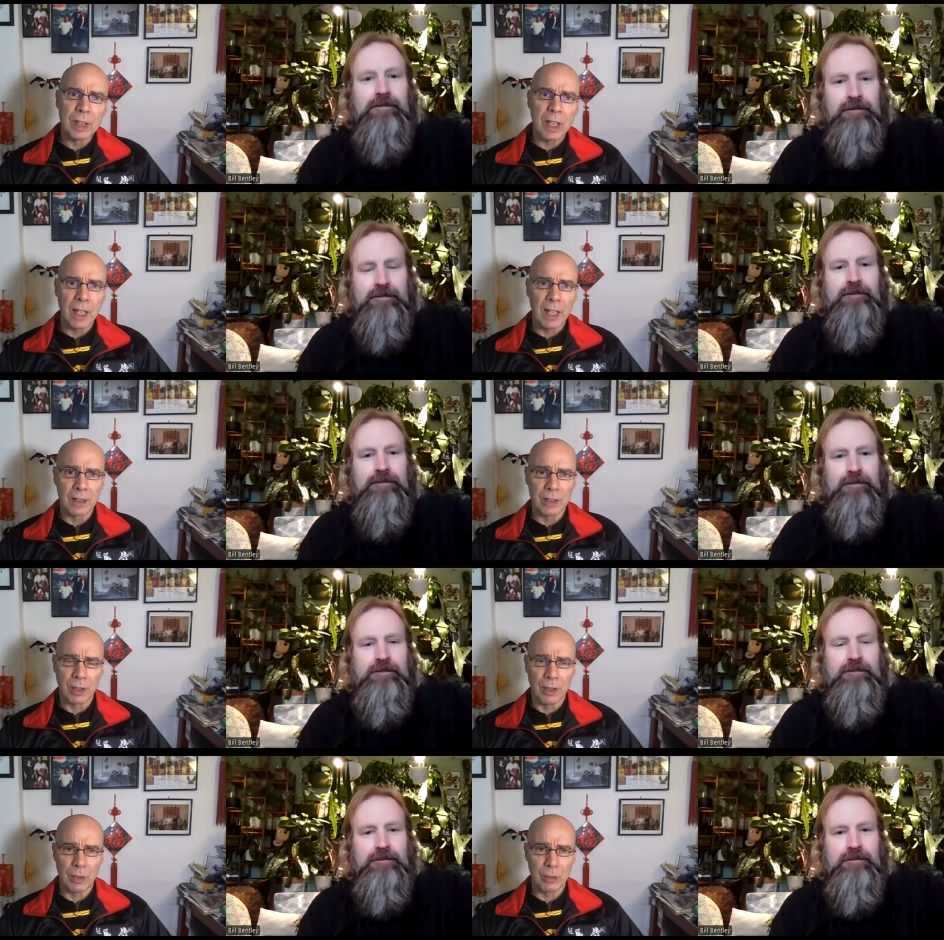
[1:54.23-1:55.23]
Speaker 1: and
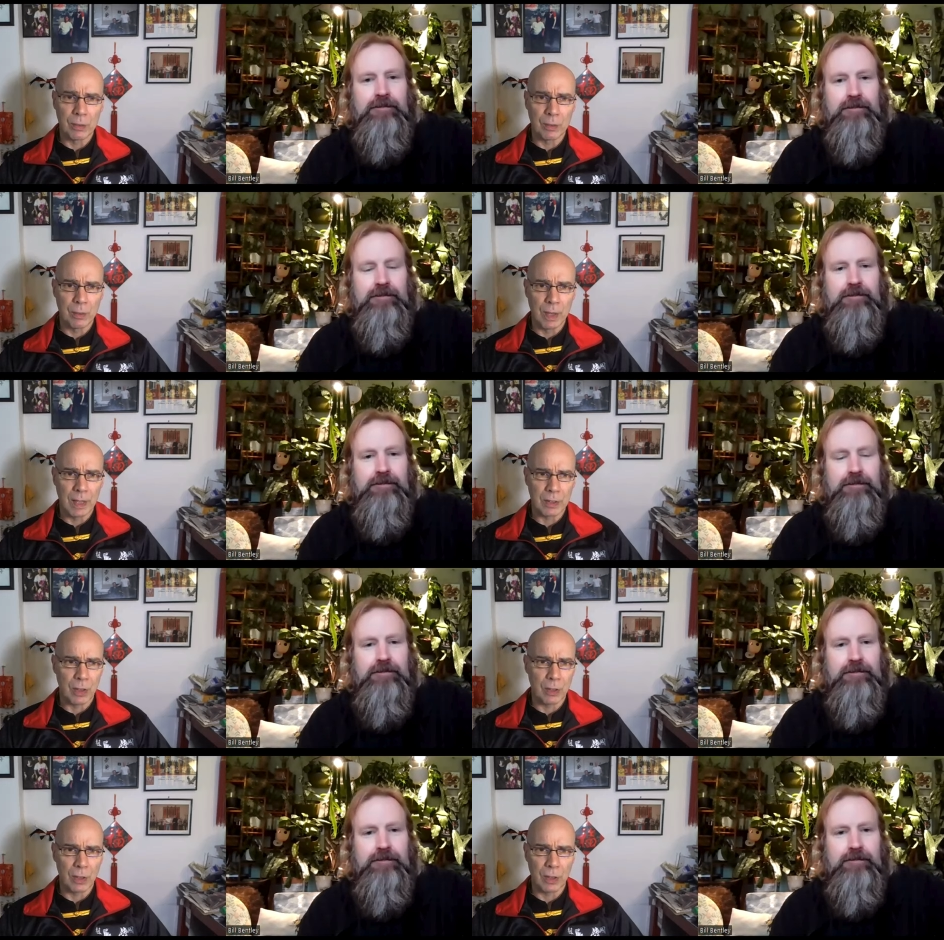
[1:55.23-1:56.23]
I went out to
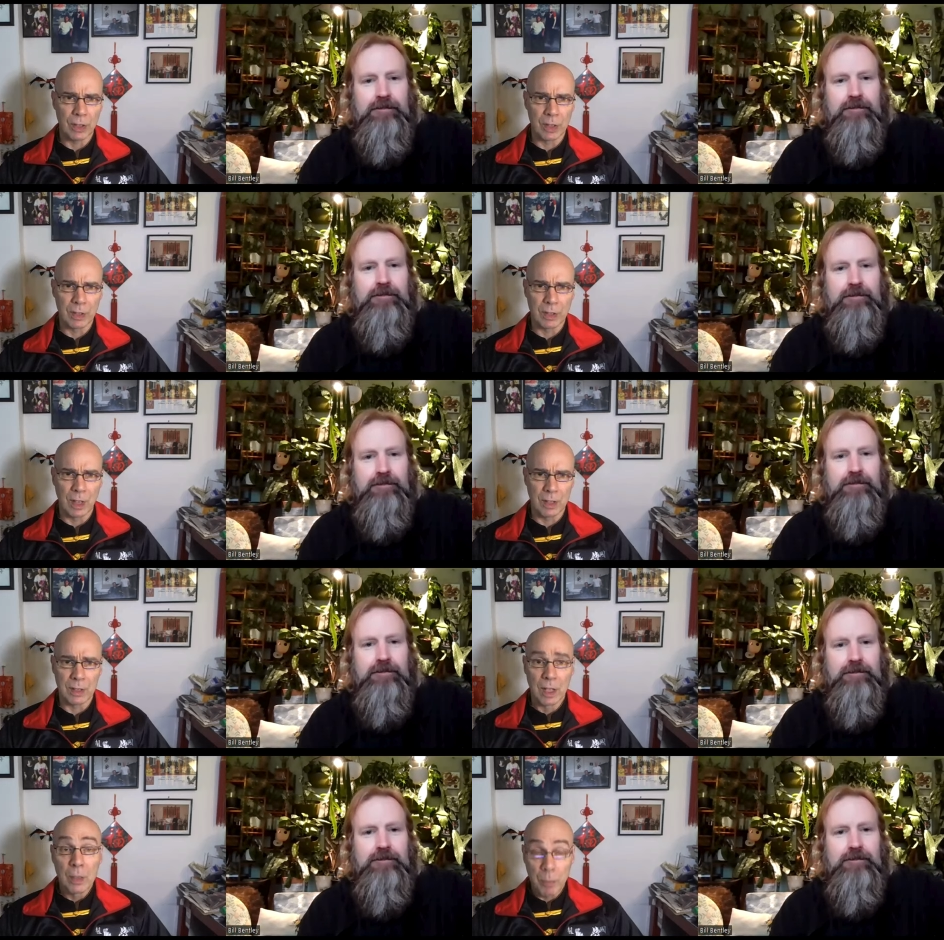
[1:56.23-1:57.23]
Hong Kong in nine.
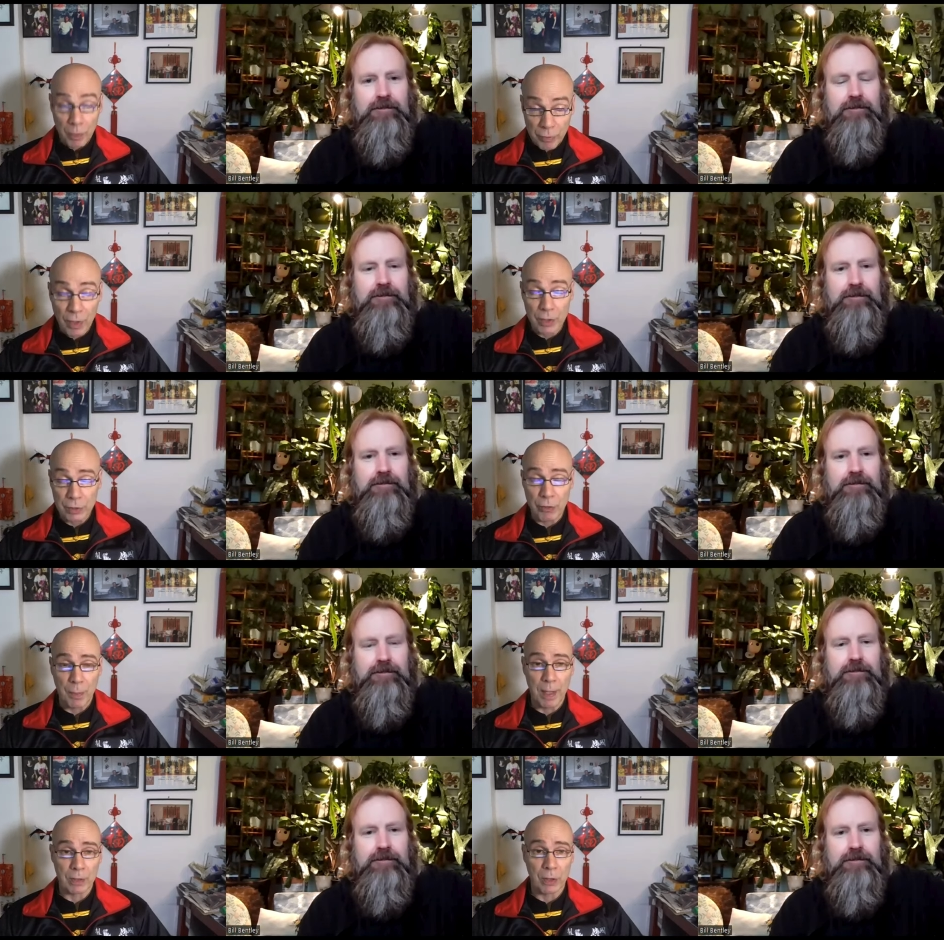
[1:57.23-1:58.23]
My first
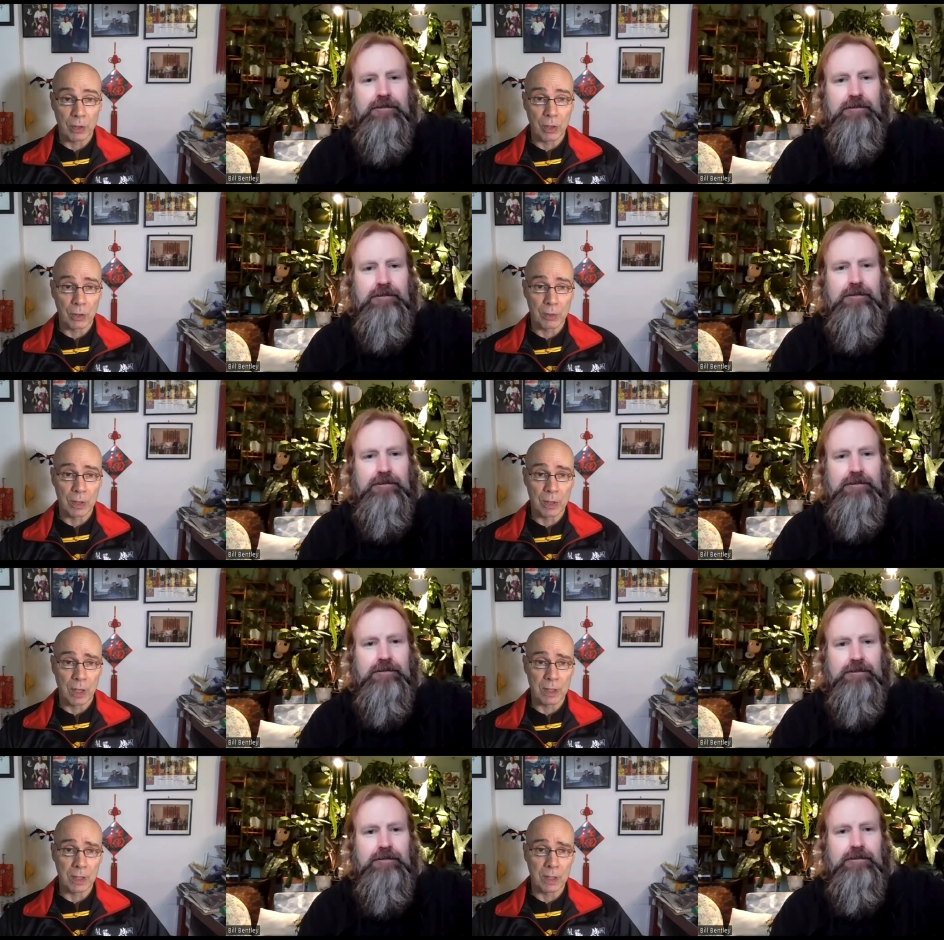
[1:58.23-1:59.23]
trip out to Hong Kong was in
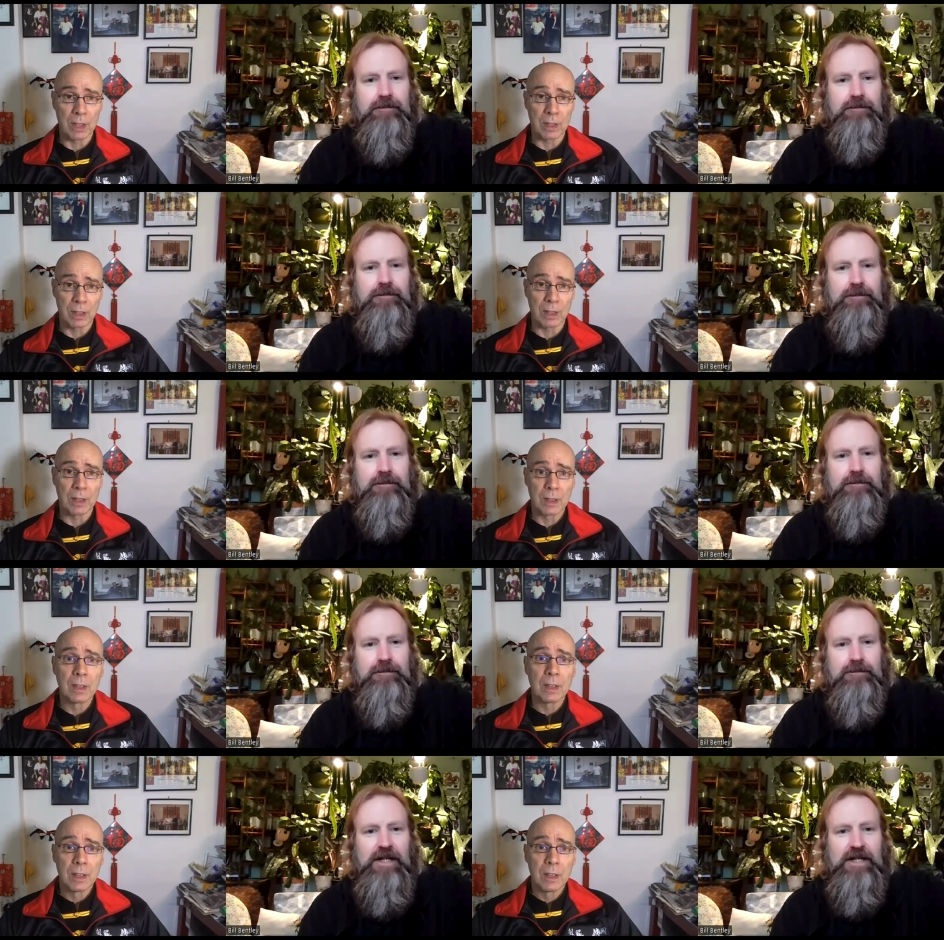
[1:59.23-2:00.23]
1990.
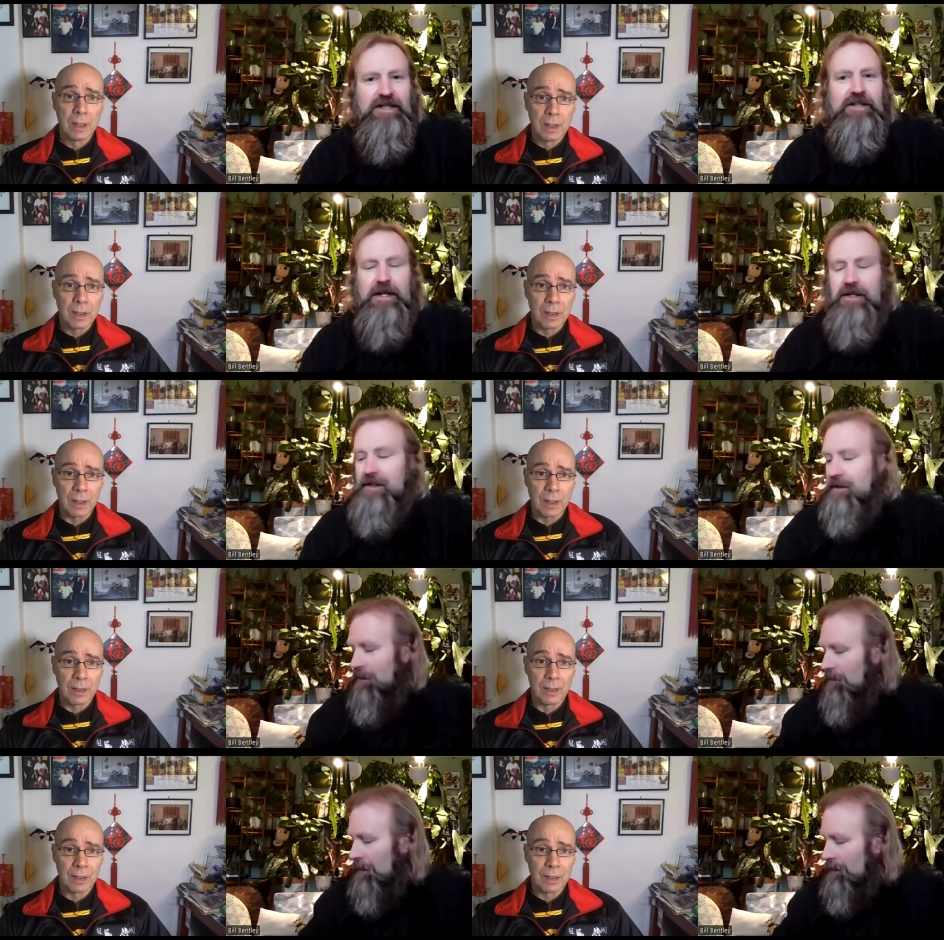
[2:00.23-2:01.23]
Speaker 2: 1990.
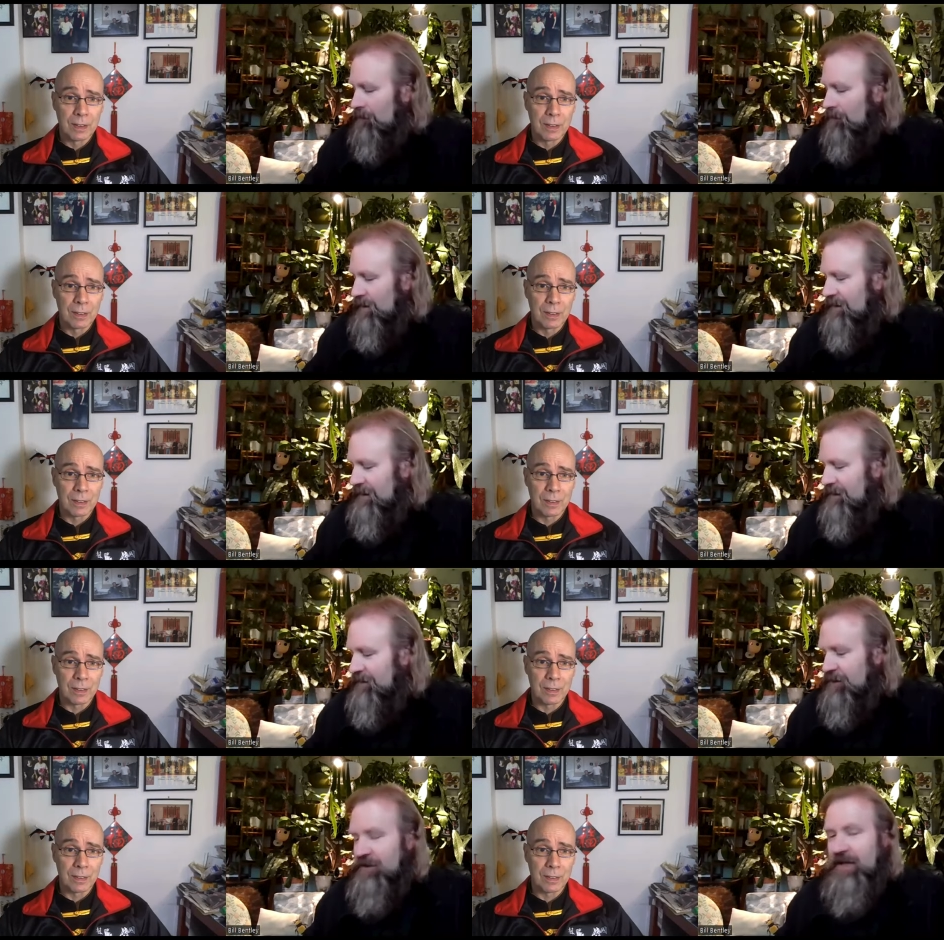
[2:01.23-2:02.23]
In,
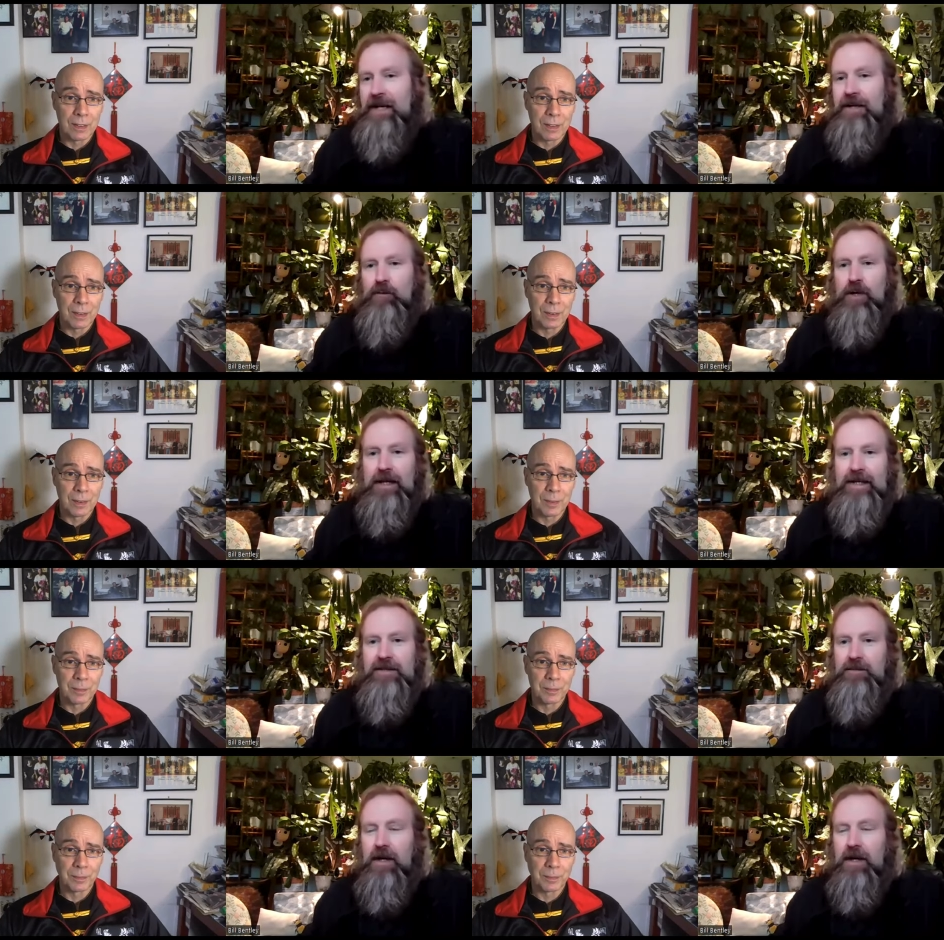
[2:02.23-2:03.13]
in the UK, well, I guess